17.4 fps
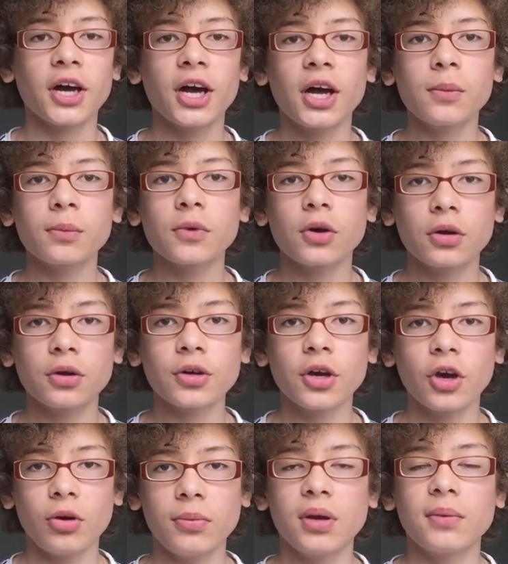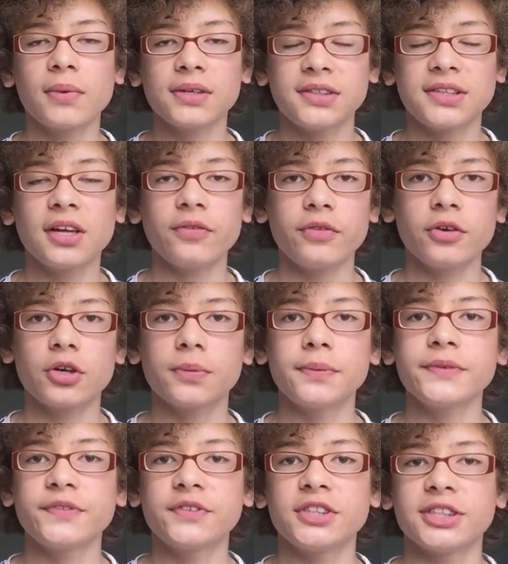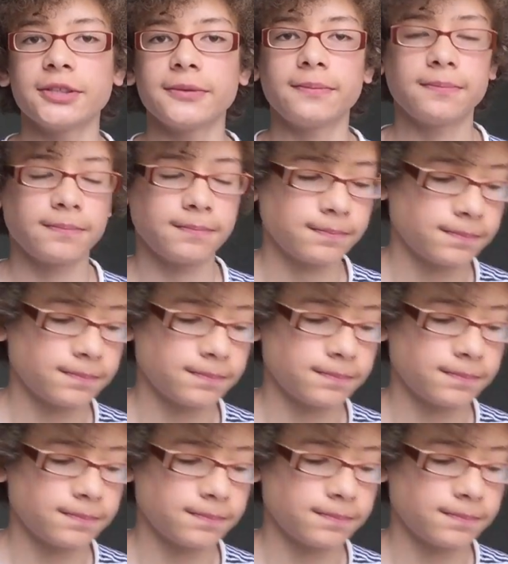I'm gonna go make myself a cup of tea.